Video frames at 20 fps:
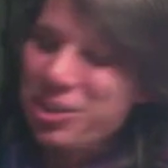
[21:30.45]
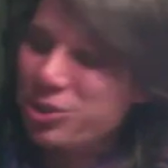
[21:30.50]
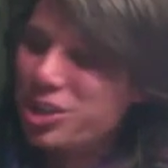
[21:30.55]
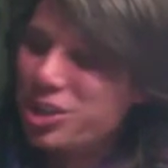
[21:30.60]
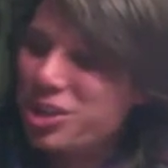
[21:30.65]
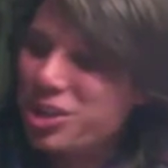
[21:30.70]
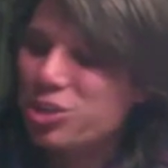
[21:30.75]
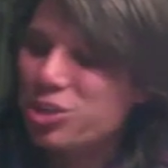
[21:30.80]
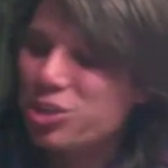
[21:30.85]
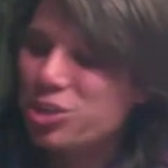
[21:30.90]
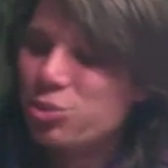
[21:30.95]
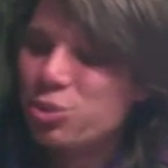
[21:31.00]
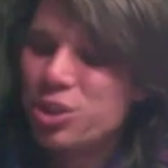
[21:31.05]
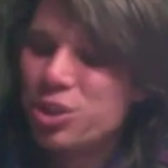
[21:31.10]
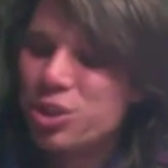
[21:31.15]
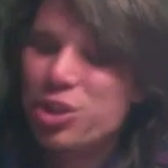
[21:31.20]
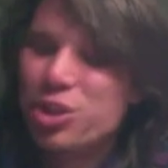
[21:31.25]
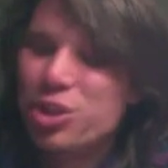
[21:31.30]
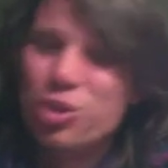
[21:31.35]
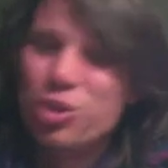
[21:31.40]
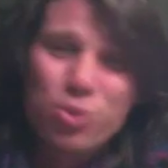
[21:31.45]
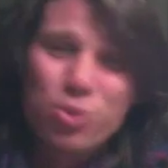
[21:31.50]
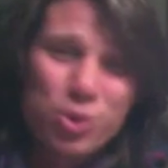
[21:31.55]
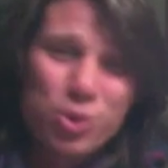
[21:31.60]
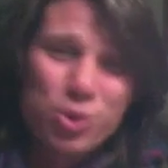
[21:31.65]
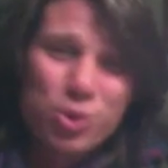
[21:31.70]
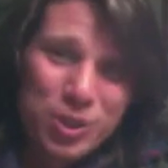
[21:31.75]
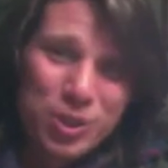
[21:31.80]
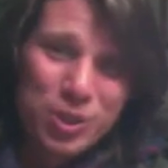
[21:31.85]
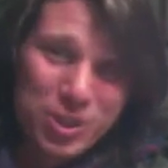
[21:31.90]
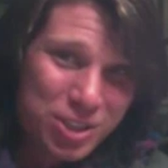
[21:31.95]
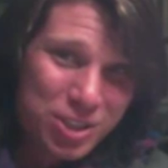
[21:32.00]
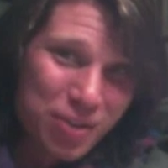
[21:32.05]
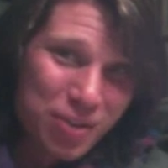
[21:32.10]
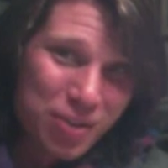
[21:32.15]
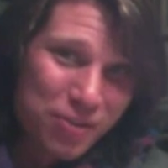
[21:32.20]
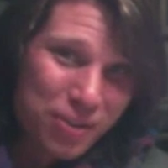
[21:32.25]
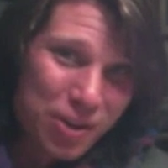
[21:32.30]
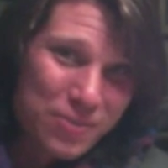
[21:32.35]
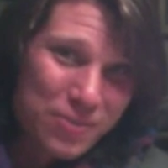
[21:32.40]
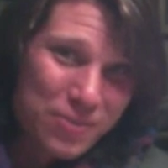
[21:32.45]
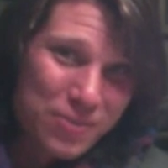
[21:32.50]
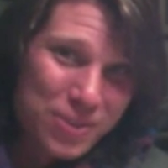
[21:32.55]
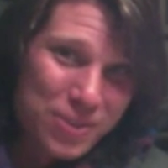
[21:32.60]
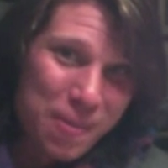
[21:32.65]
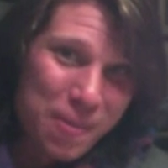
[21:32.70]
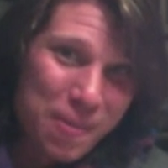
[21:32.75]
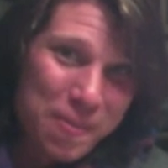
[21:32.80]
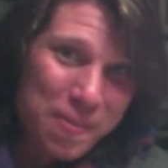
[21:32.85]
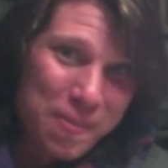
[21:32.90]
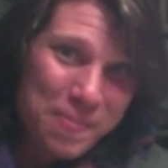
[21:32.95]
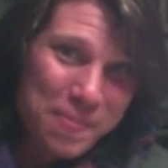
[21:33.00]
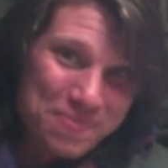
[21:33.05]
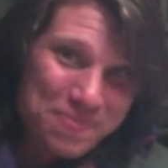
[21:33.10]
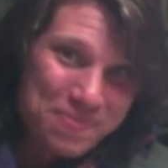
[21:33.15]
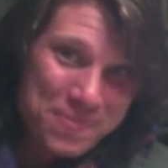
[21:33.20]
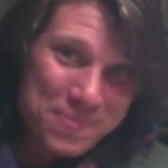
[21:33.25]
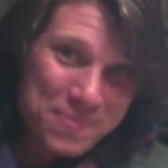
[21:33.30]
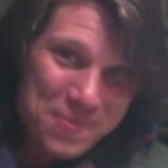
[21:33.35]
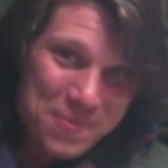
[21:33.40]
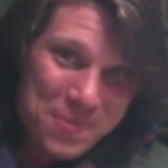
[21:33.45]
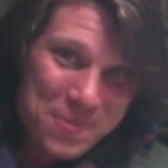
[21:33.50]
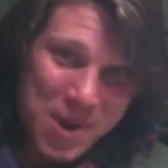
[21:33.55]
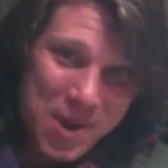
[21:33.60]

that's when the really good stuff comes out, right?